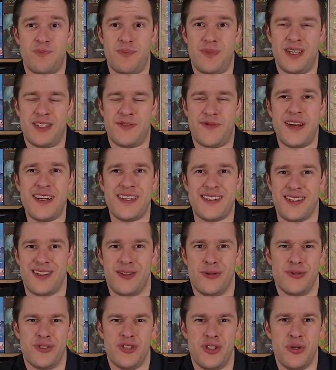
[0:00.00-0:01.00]
let's face it,
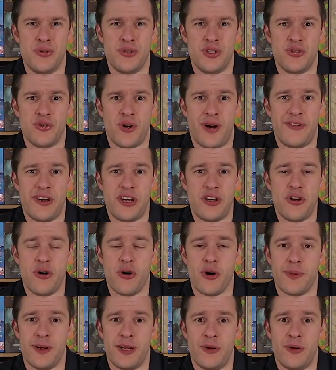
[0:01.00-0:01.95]
I was new to driving in Europe.